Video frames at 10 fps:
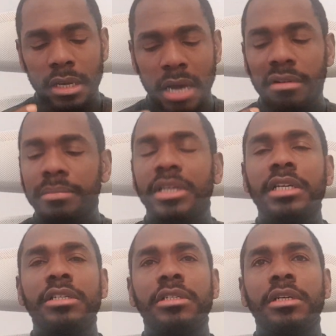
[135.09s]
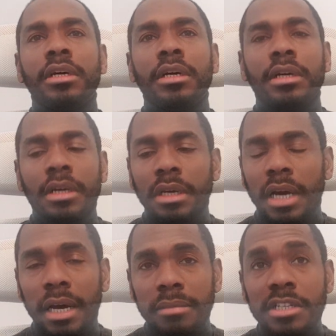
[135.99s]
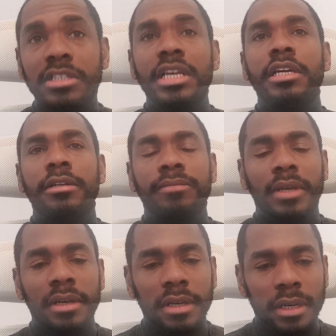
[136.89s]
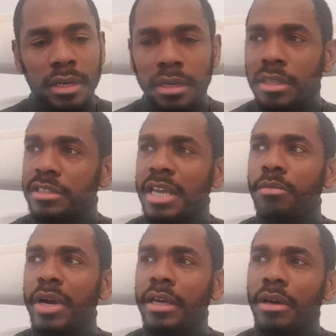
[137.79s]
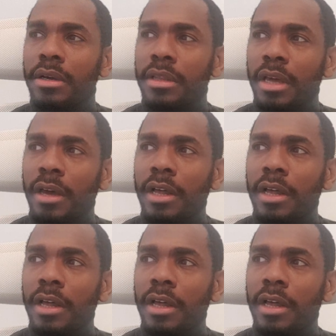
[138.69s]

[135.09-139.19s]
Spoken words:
Our bodies are seen the same way the